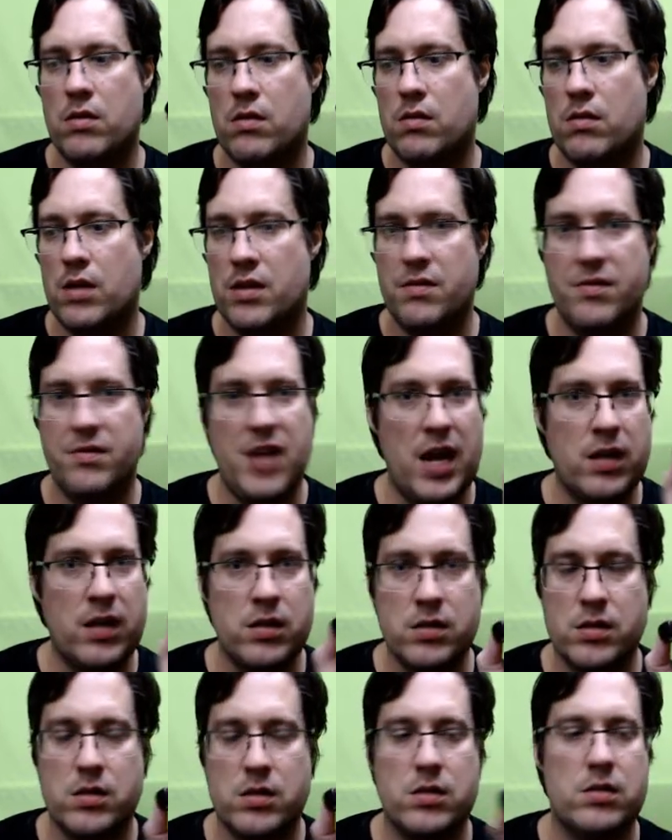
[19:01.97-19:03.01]
and
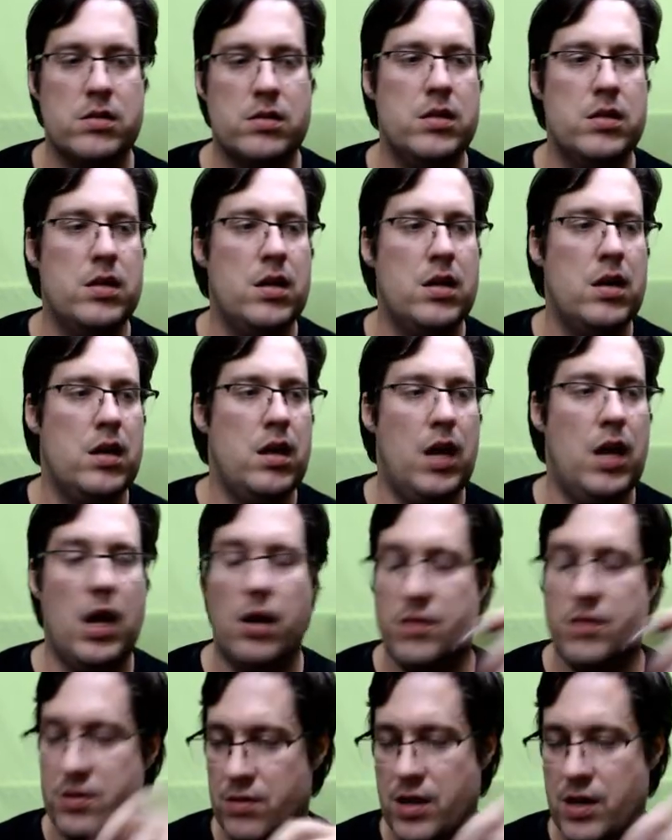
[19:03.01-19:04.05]
talents, which
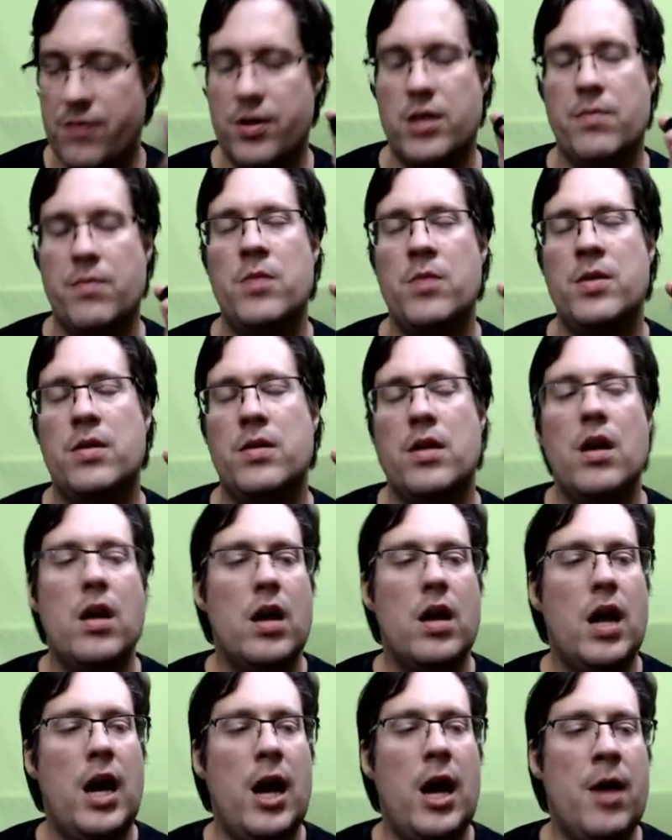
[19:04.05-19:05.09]
I'll cover in a moment,
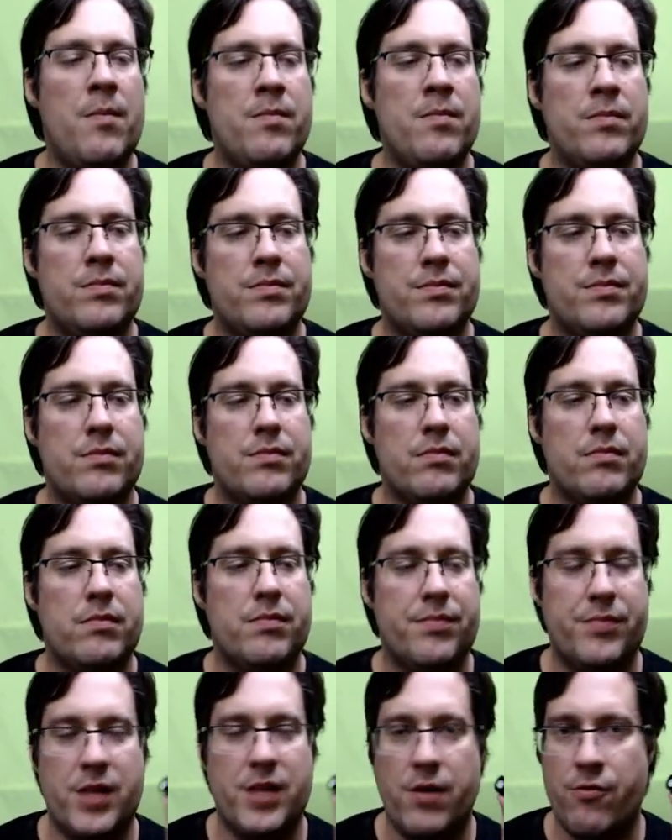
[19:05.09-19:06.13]

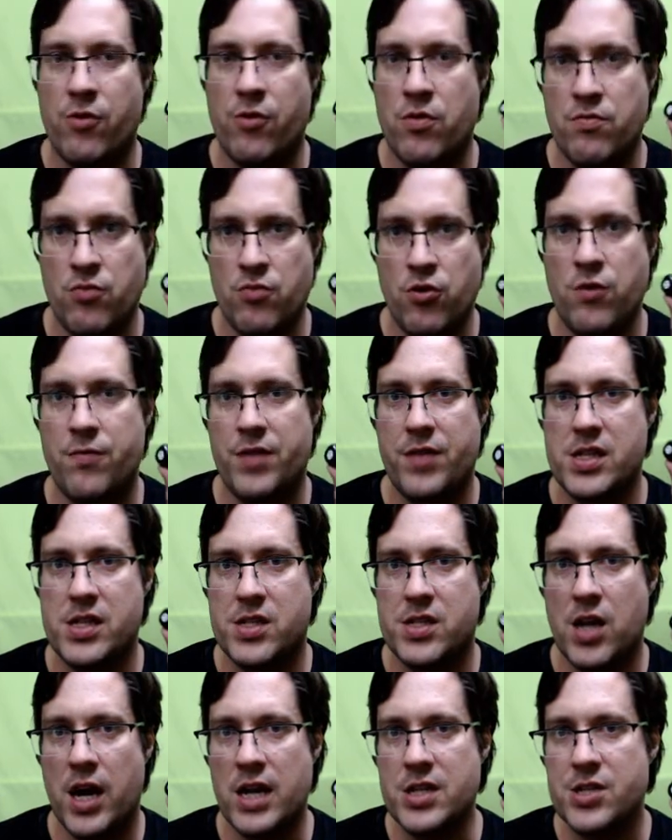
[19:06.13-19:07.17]
that remove these
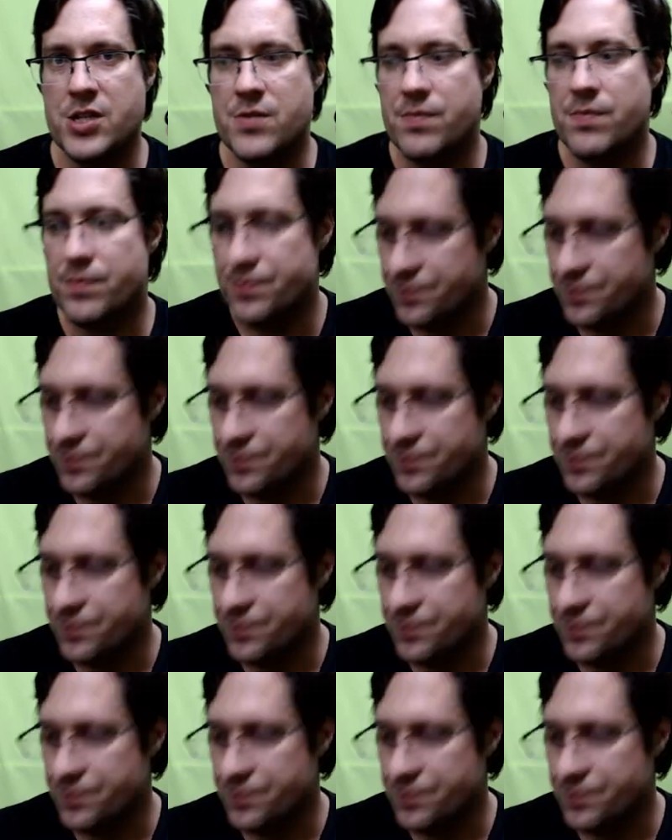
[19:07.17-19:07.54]
dice.